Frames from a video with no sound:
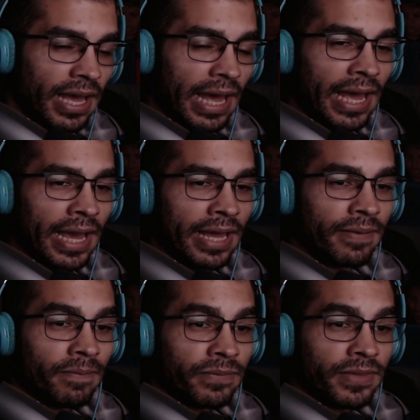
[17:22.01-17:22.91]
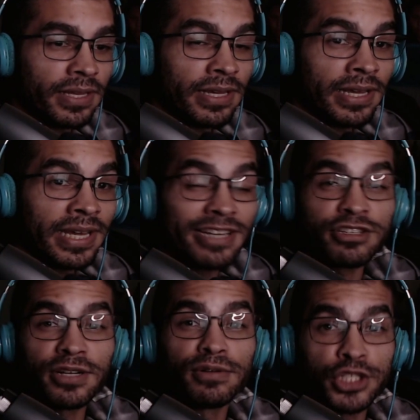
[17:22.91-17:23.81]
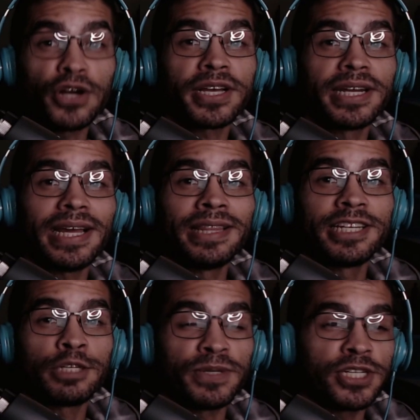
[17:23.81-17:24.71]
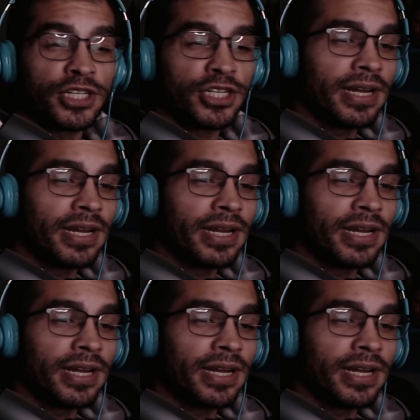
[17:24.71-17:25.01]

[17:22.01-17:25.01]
And He's still jerking it in this position